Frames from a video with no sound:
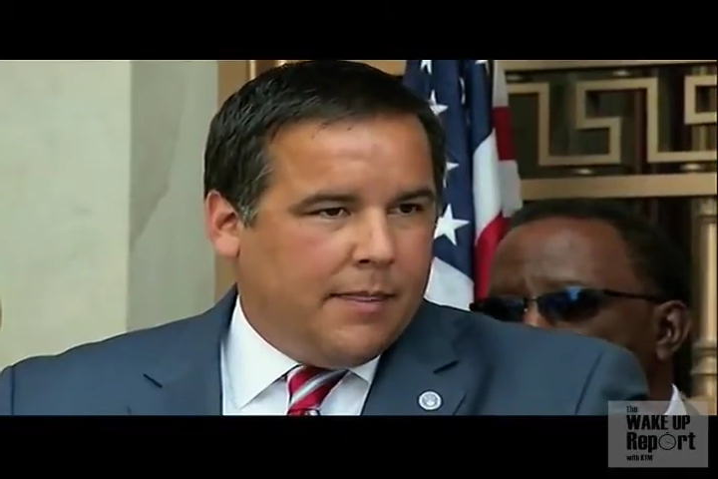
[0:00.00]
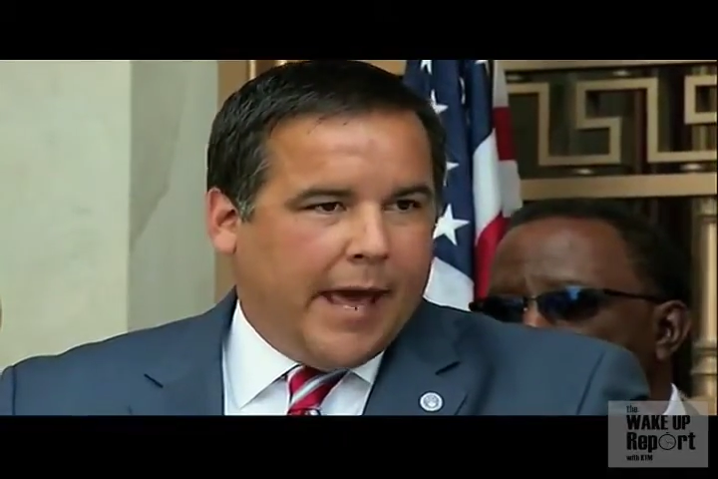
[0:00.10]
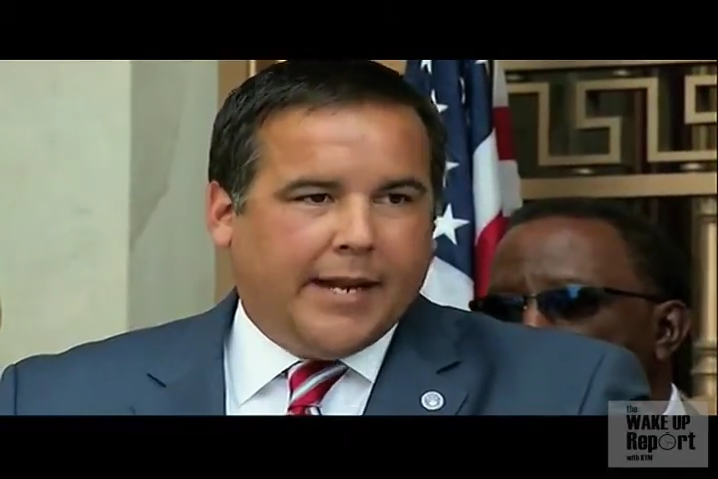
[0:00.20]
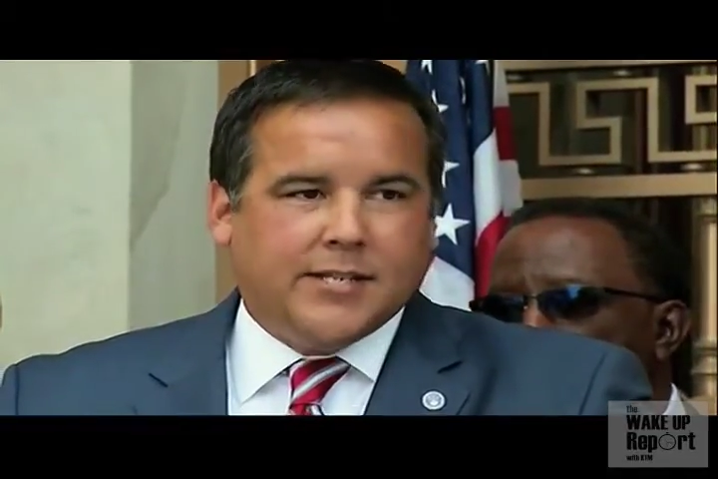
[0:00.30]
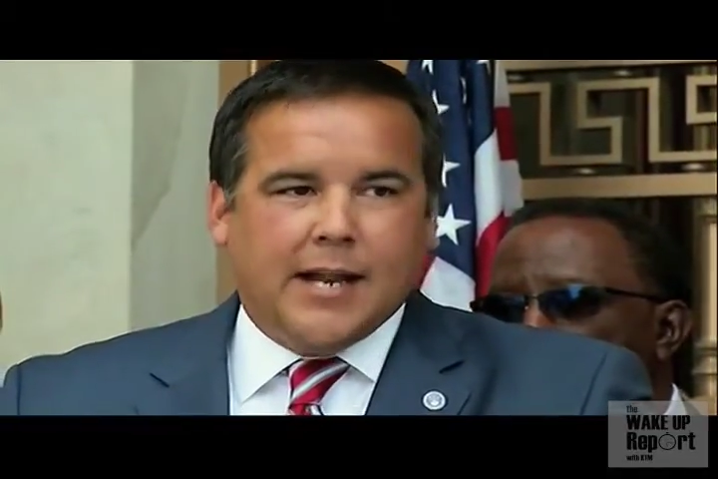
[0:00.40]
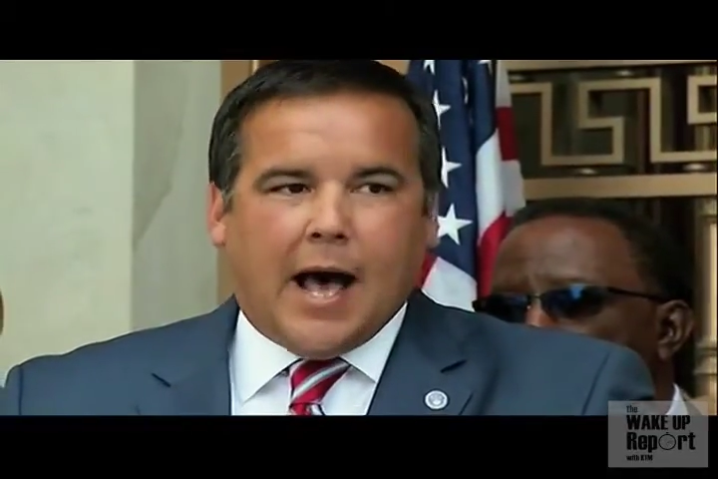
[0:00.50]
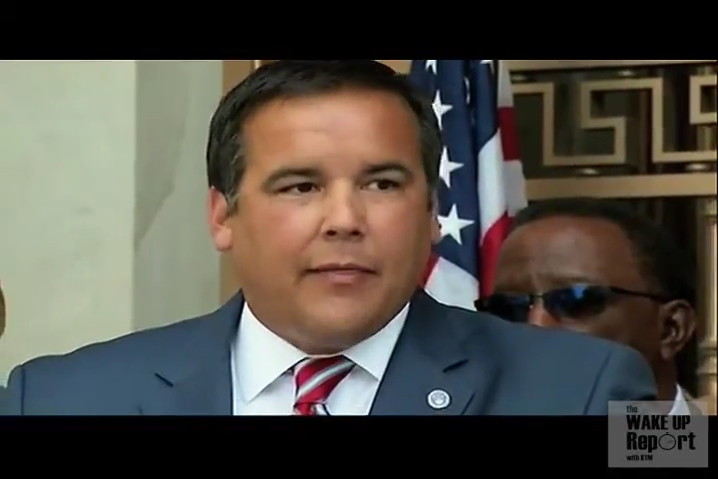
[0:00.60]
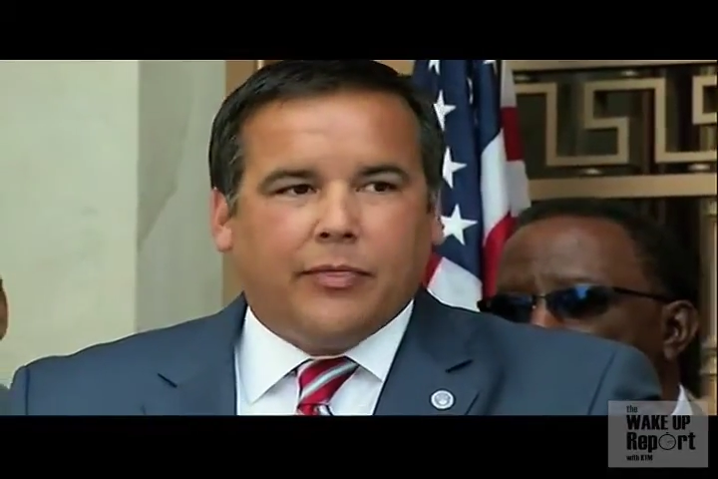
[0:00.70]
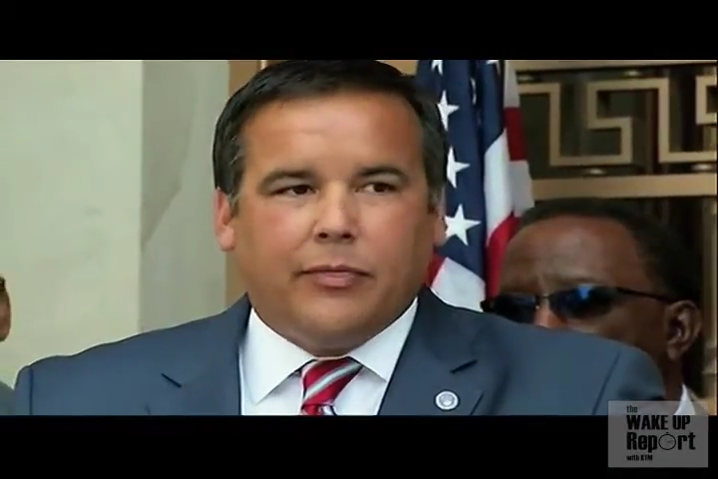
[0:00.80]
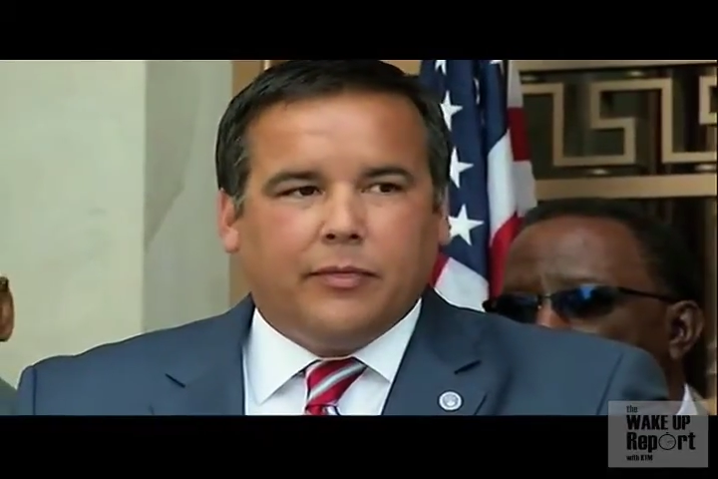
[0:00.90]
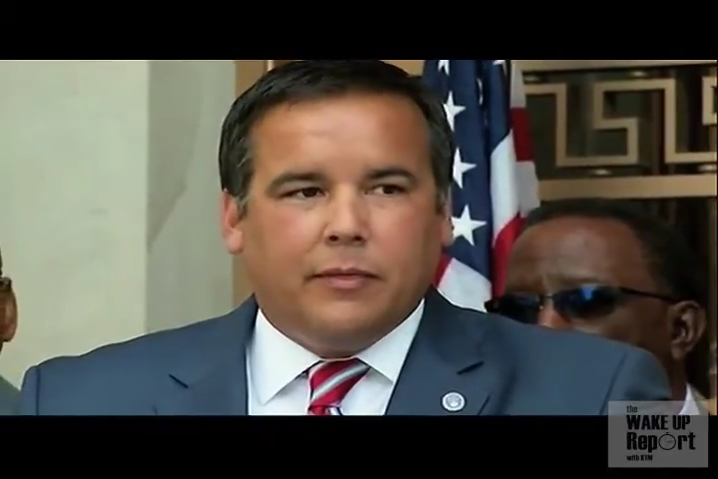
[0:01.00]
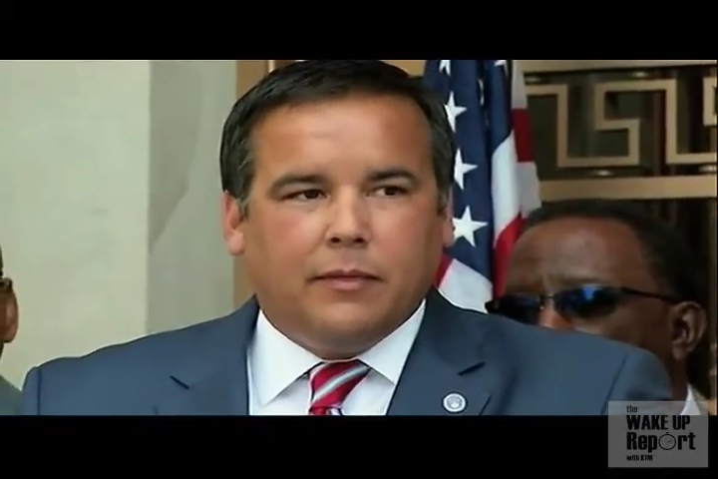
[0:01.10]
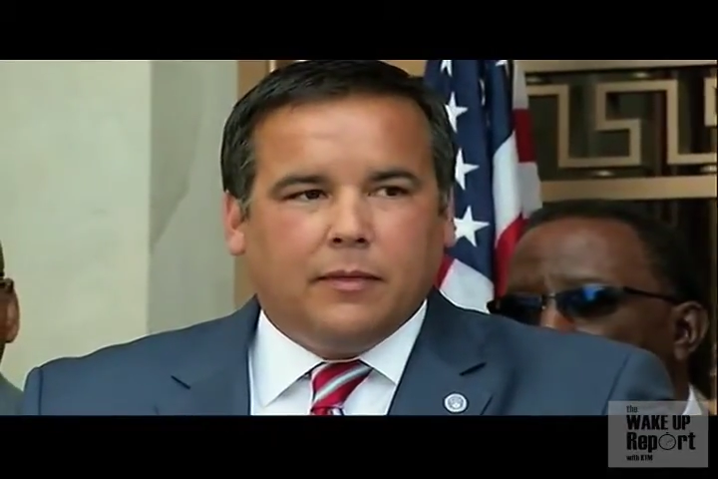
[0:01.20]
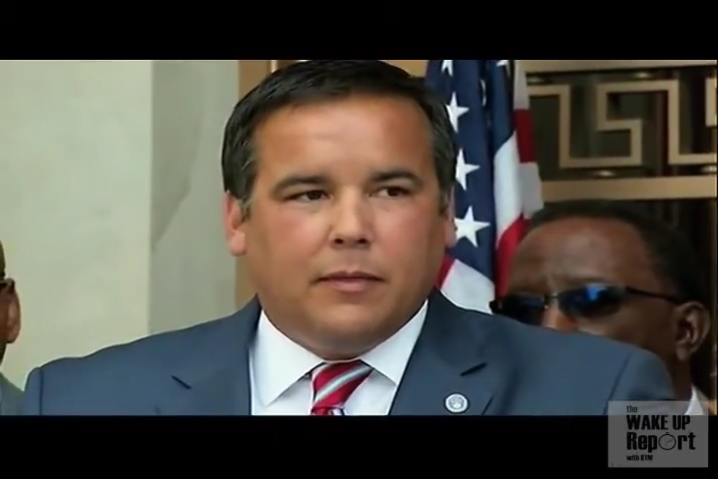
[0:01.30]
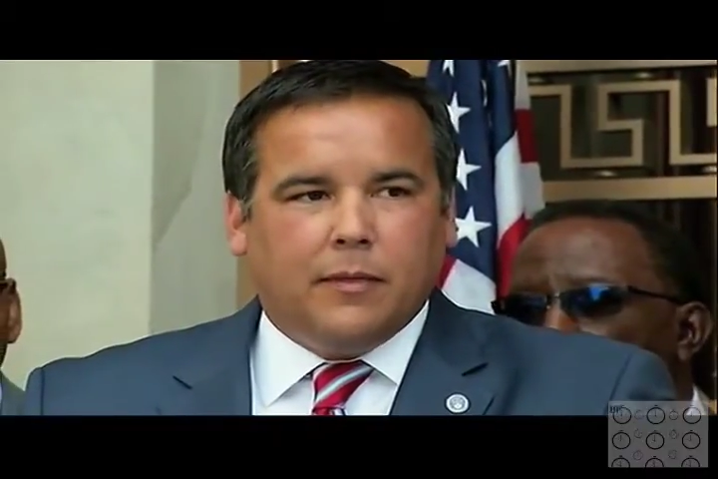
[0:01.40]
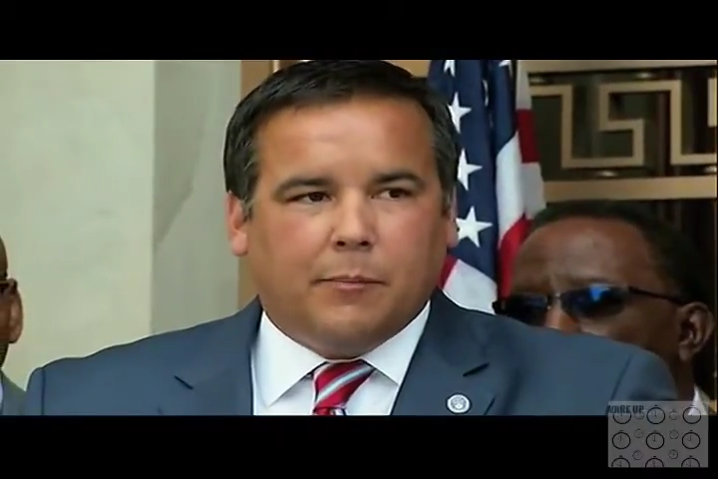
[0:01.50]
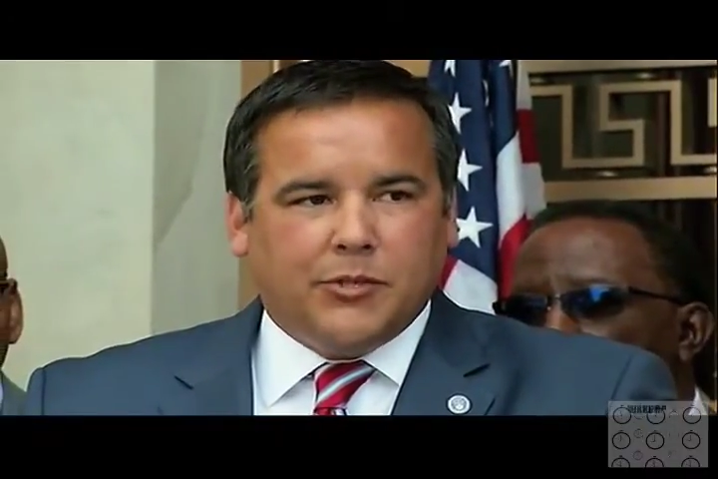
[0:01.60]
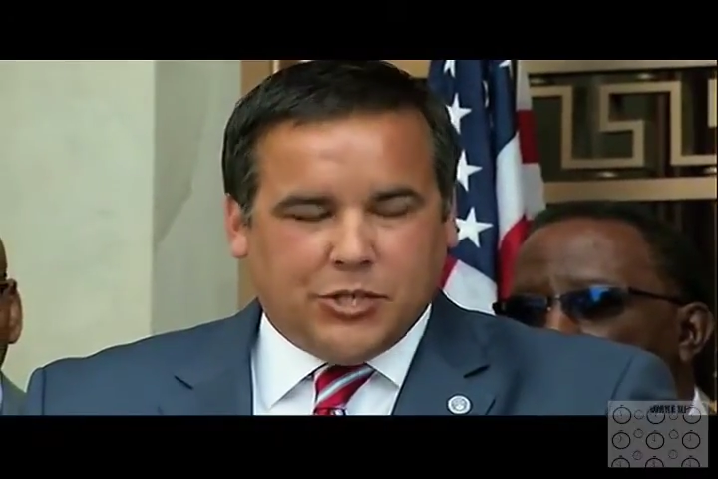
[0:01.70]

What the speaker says: That is not the